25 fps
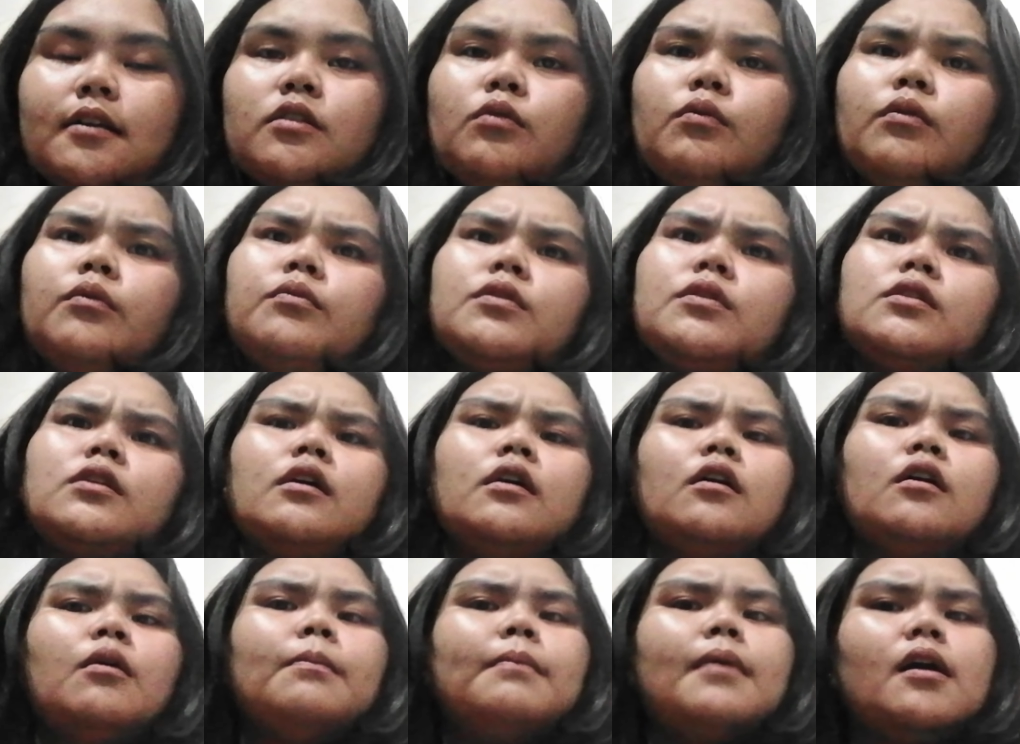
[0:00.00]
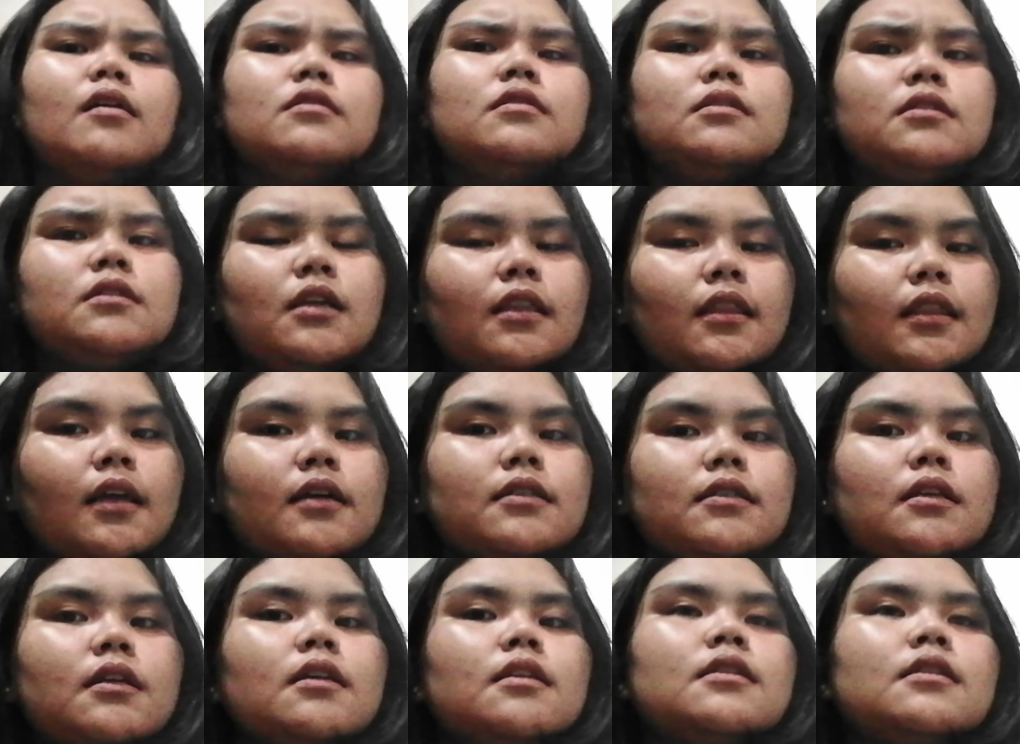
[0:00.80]
So when we say compound
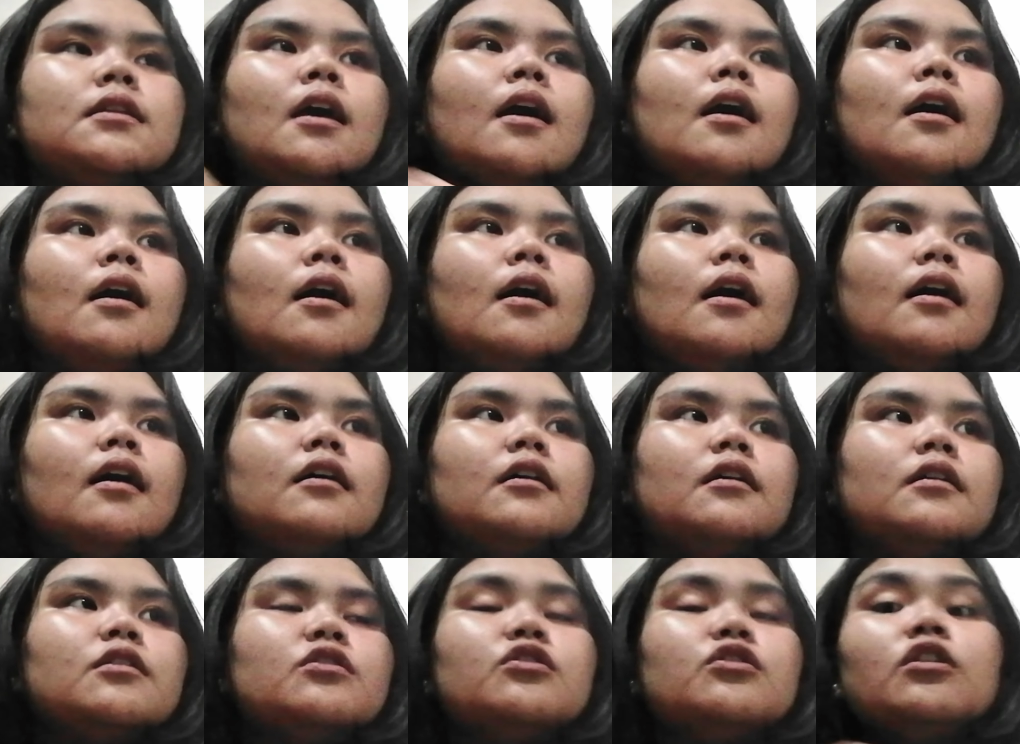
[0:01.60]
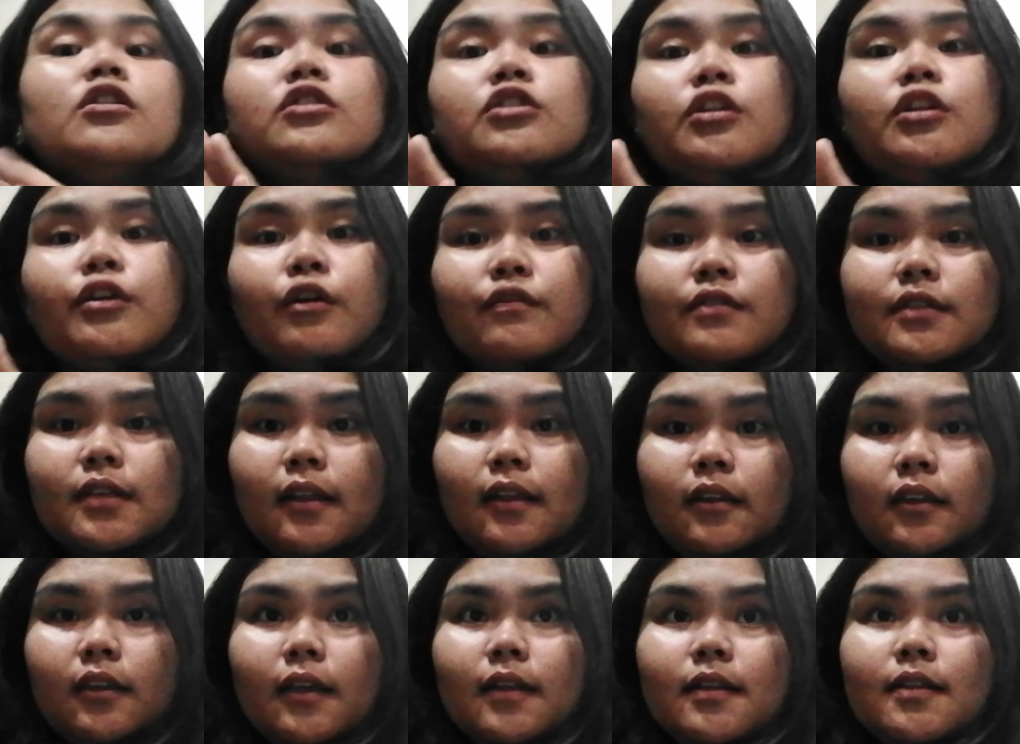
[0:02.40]
syntax, it is a structure of
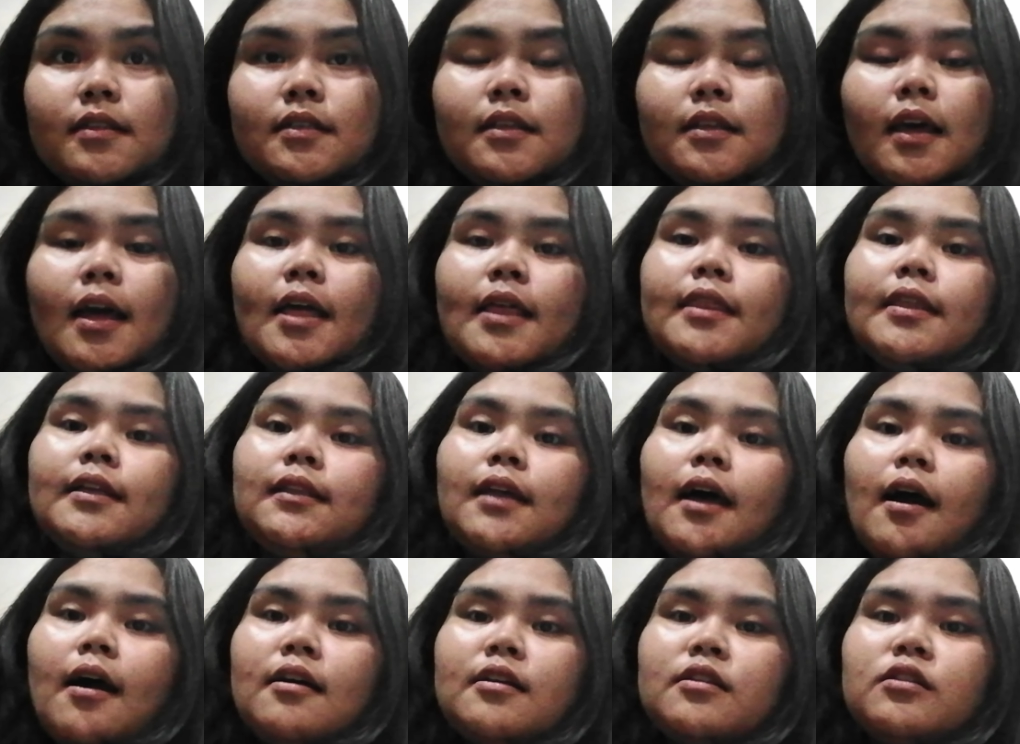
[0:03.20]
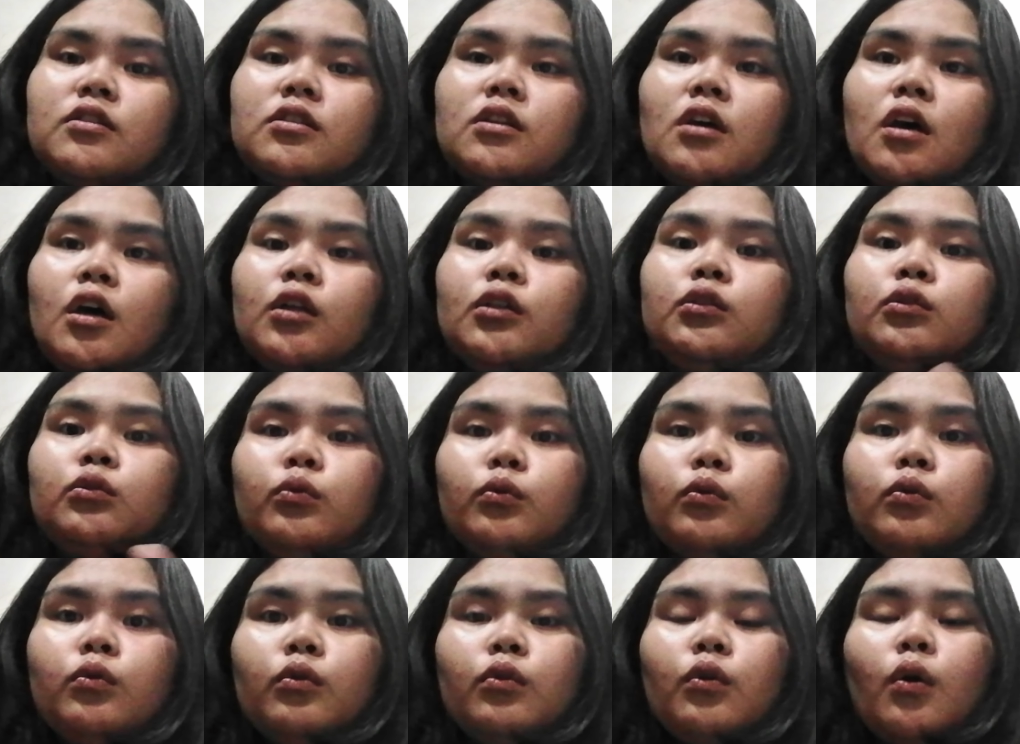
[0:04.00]
sentence that has
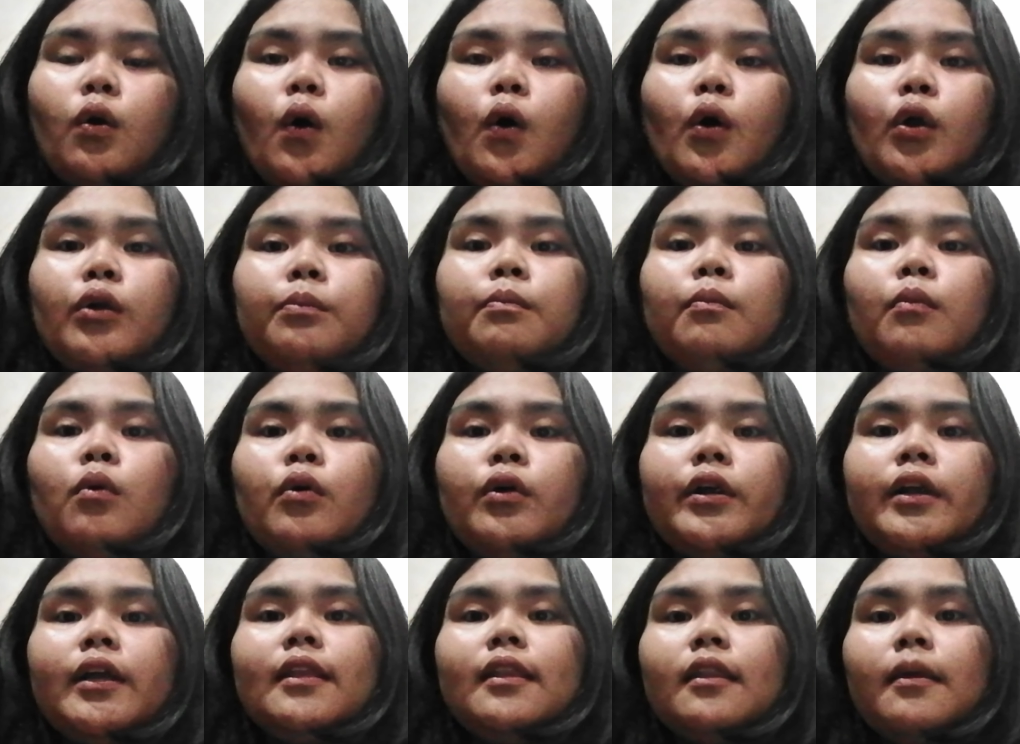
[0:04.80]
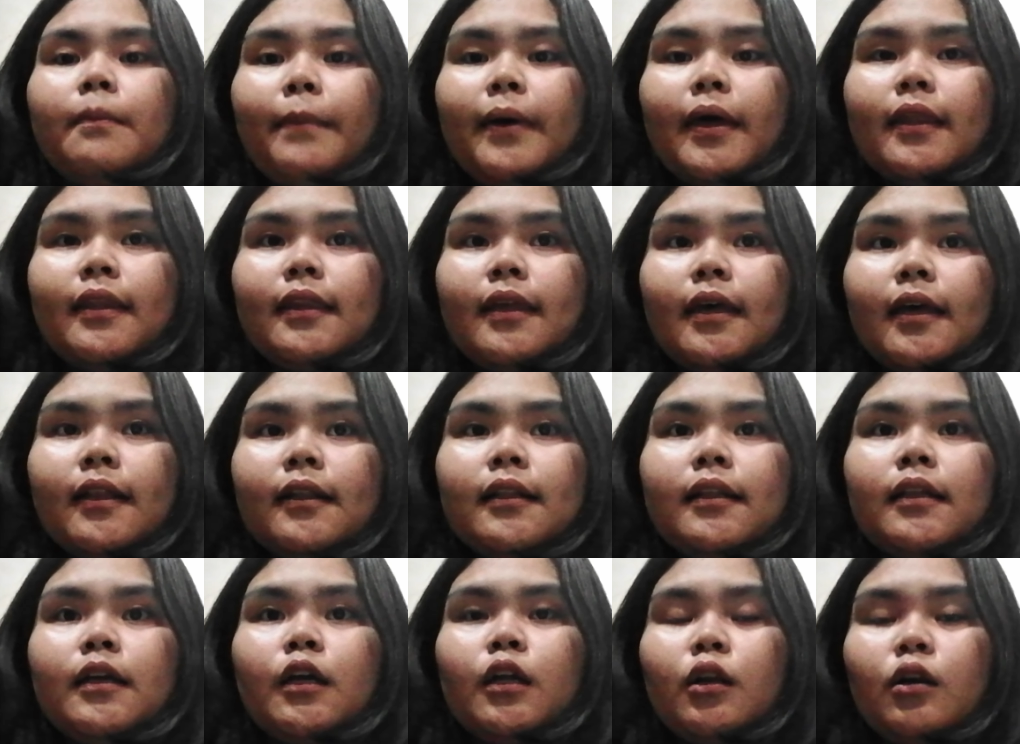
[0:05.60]
two or more independent
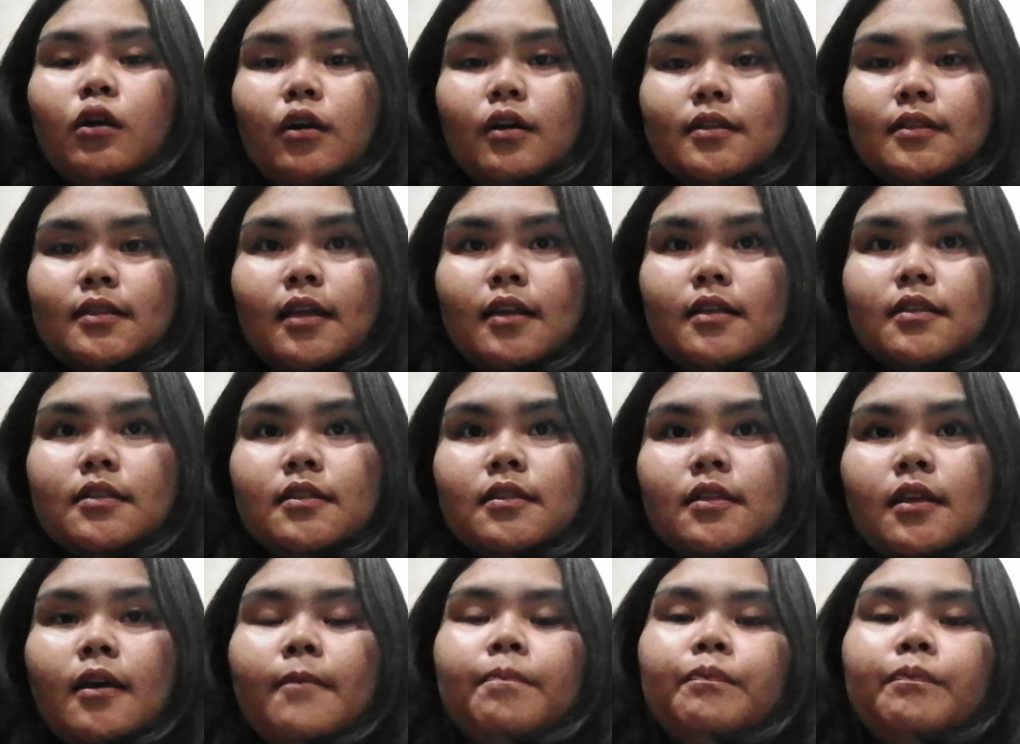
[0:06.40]
clauses.